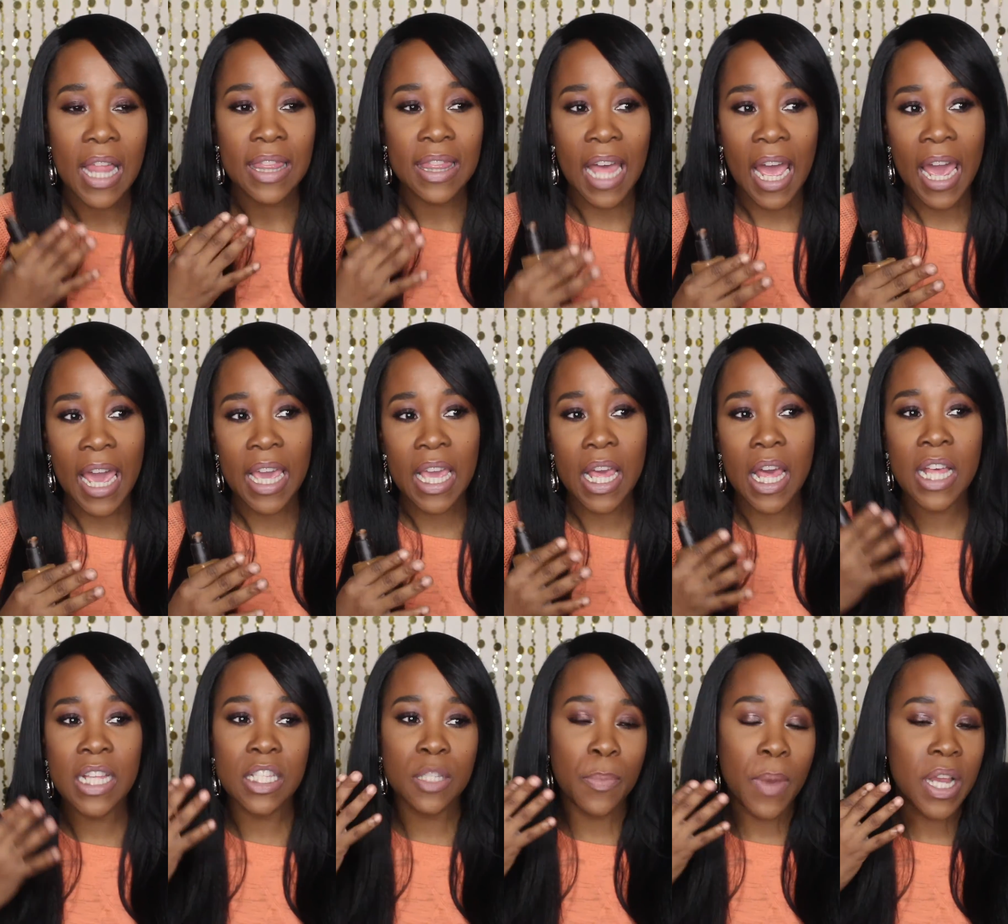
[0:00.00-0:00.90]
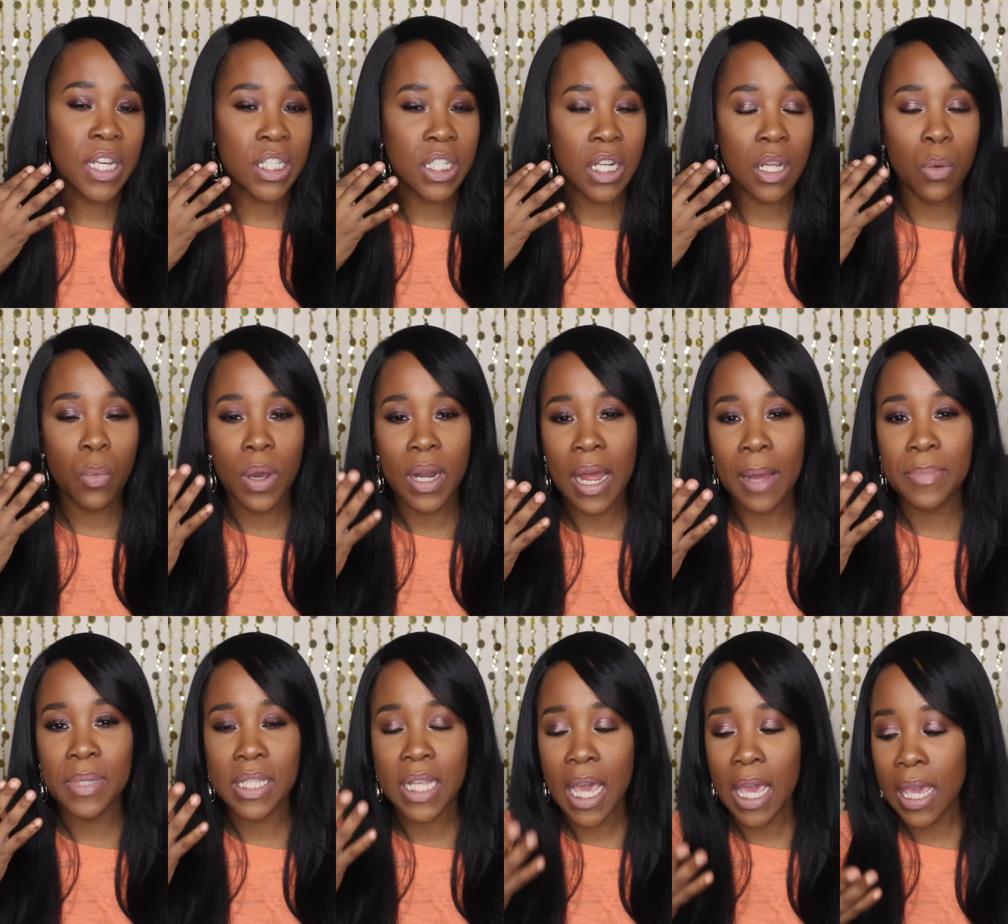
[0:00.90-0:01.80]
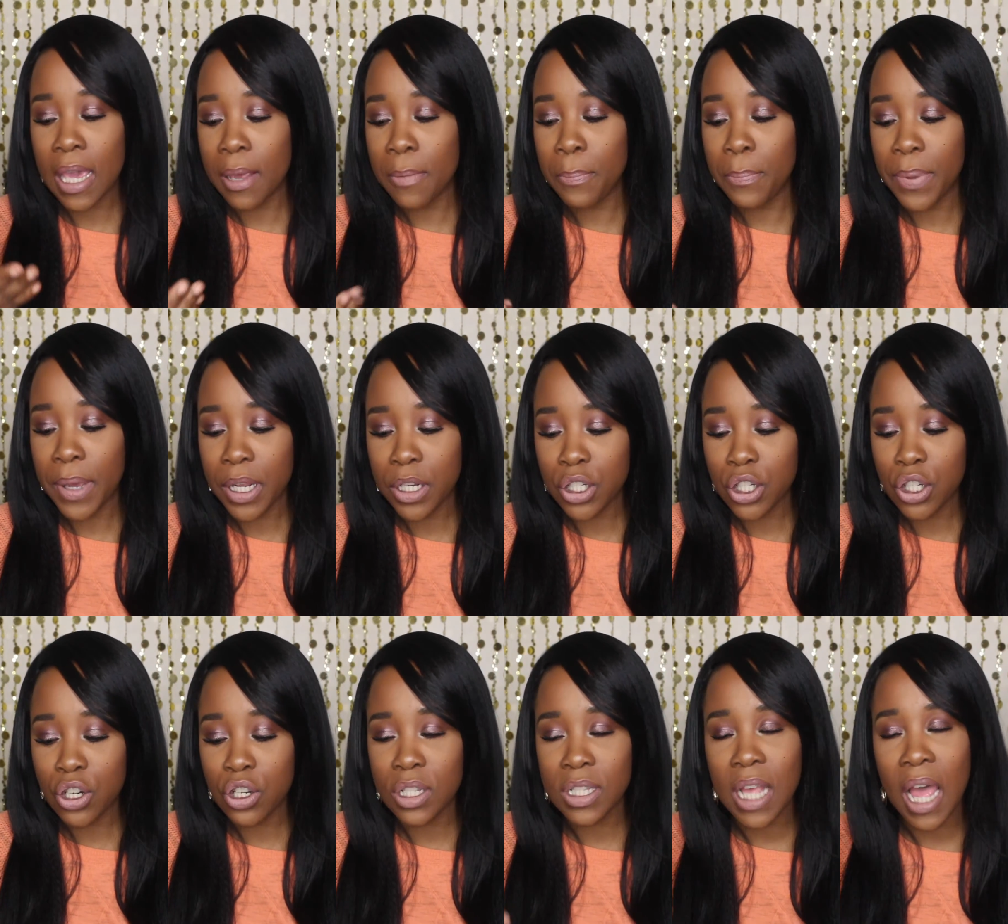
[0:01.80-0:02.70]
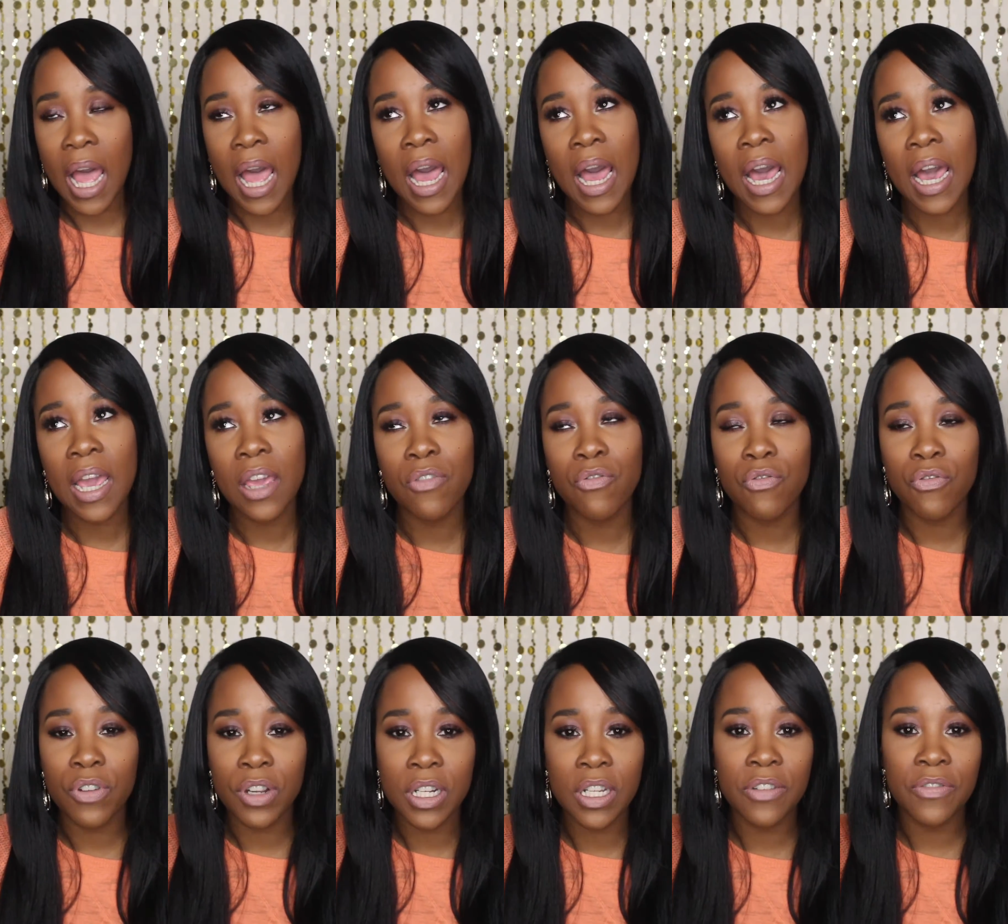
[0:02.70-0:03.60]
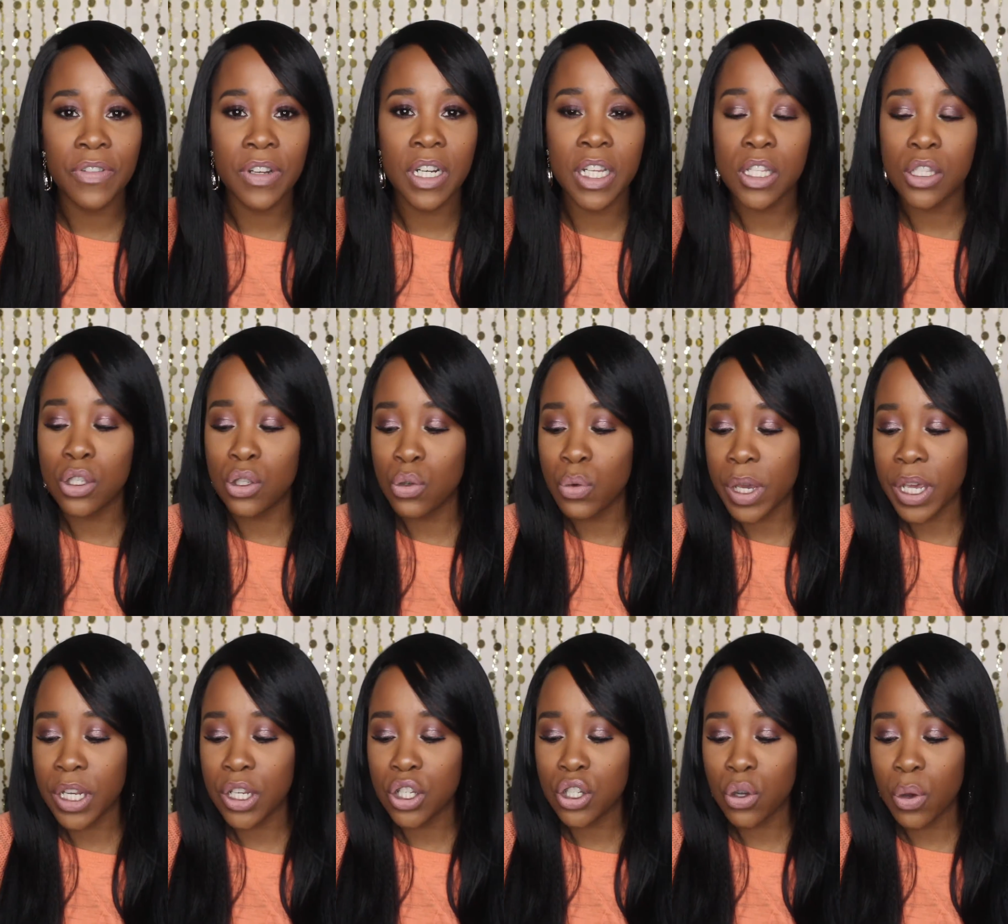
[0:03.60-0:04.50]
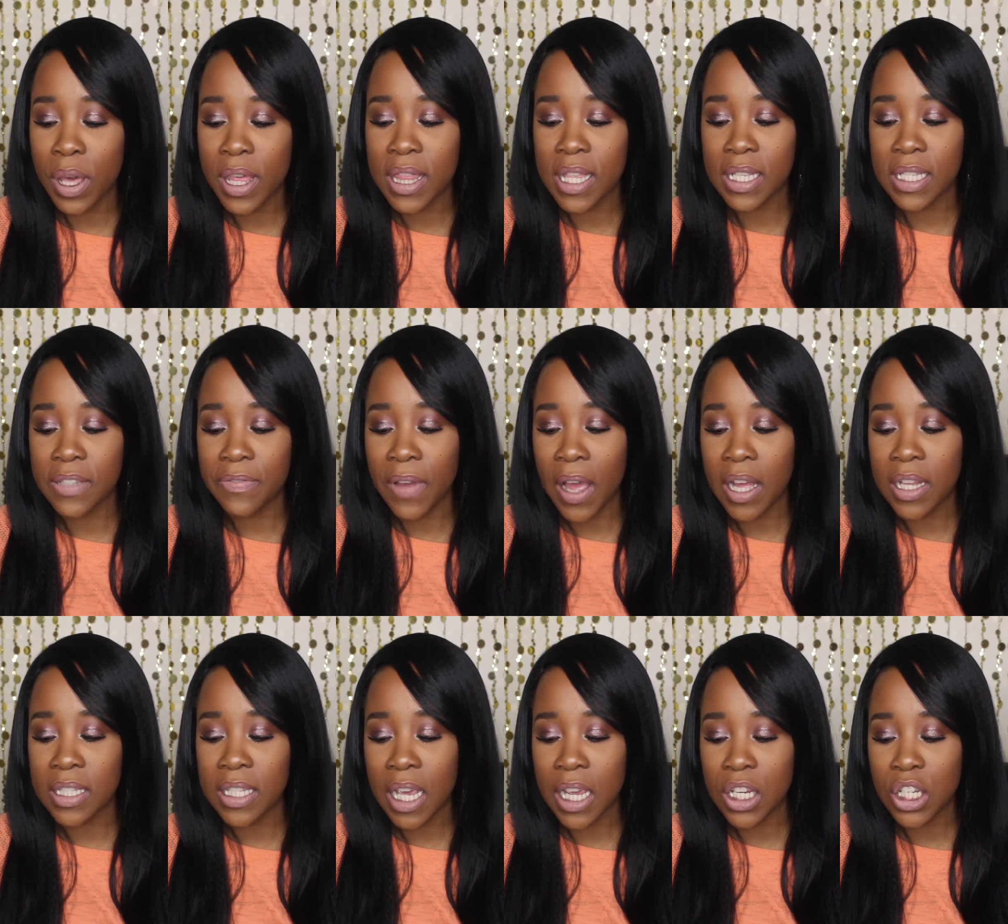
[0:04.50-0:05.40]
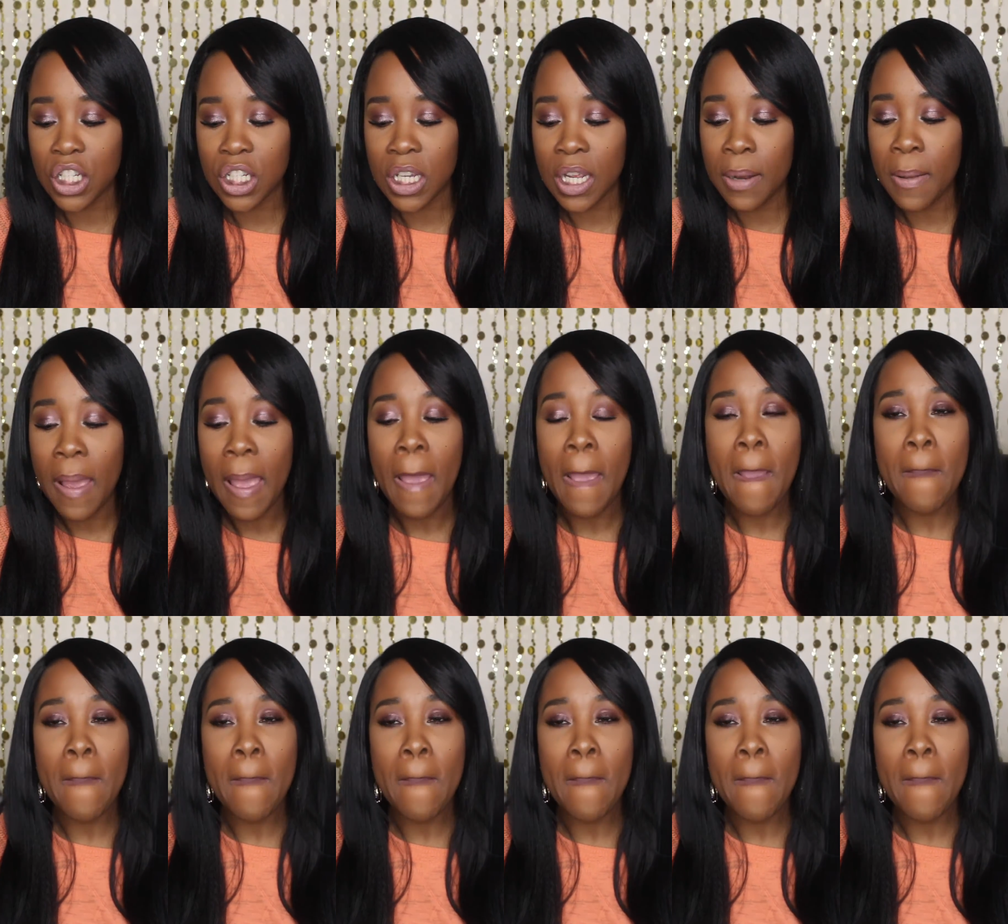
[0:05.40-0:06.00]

Like, especially when I'm taking pictures, I really, really do enjoy this foundation.